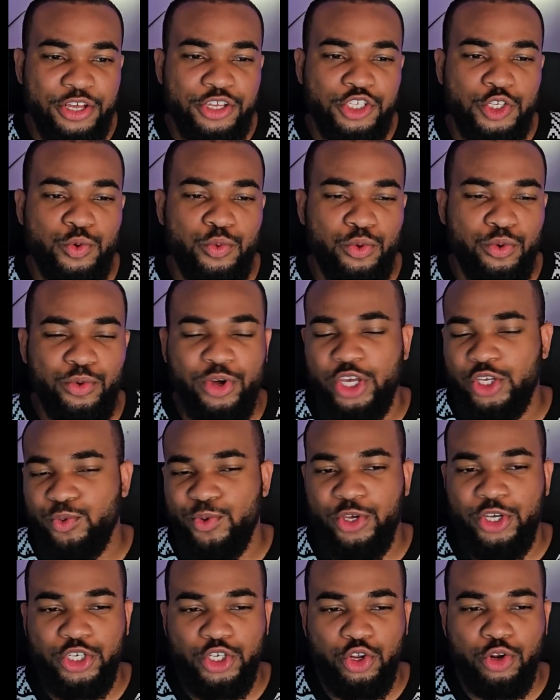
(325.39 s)
so
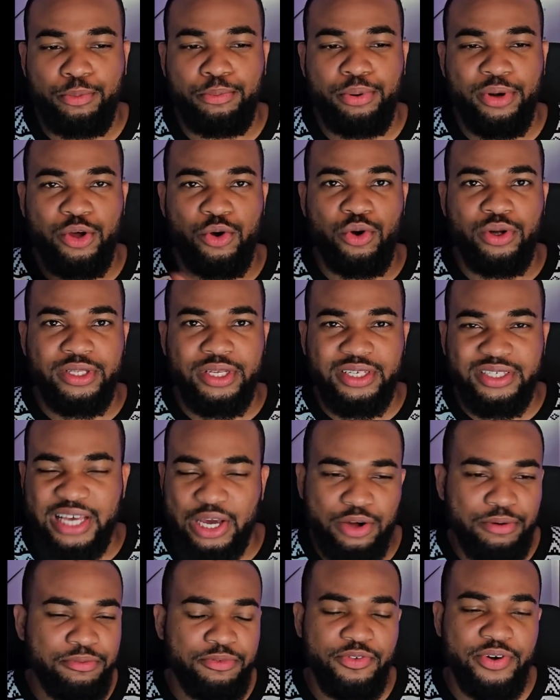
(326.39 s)
we're just going to put it on the
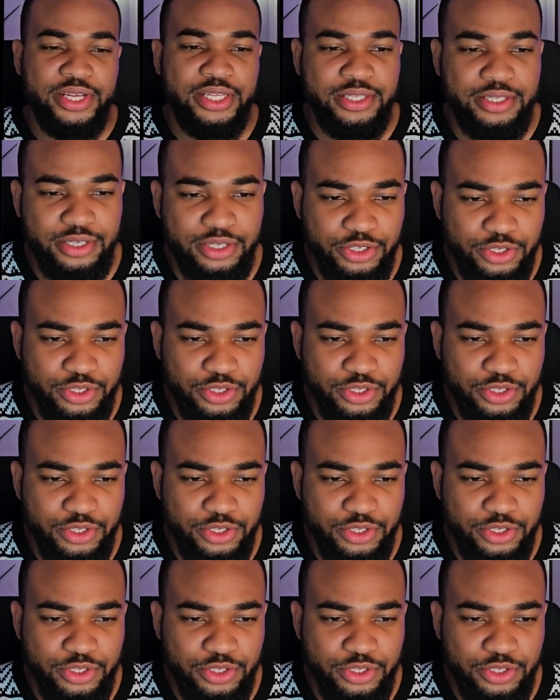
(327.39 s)
circumference.